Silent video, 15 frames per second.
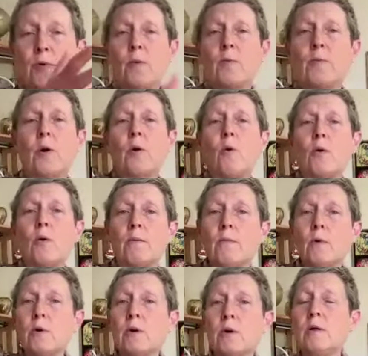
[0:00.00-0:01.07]
the proper
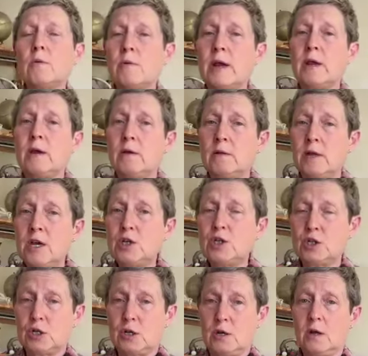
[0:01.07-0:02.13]
hormonal
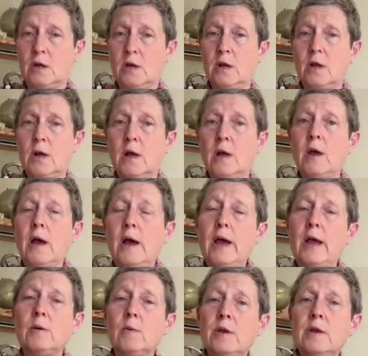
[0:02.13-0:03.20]
regulation
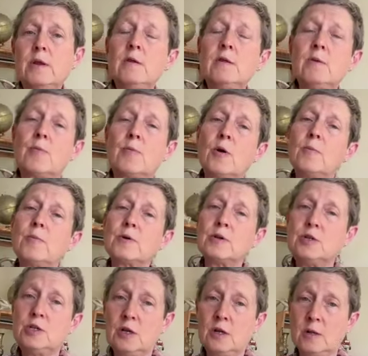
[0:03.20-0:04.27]
and we need the proper
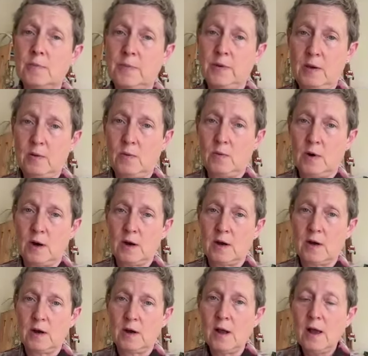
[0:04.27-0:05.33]

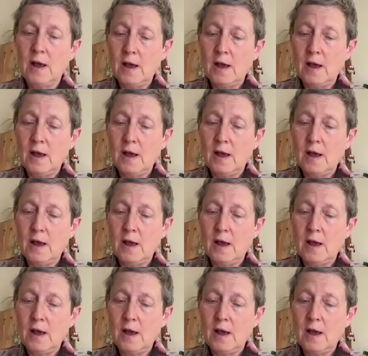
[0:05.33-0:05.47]
GLP-1.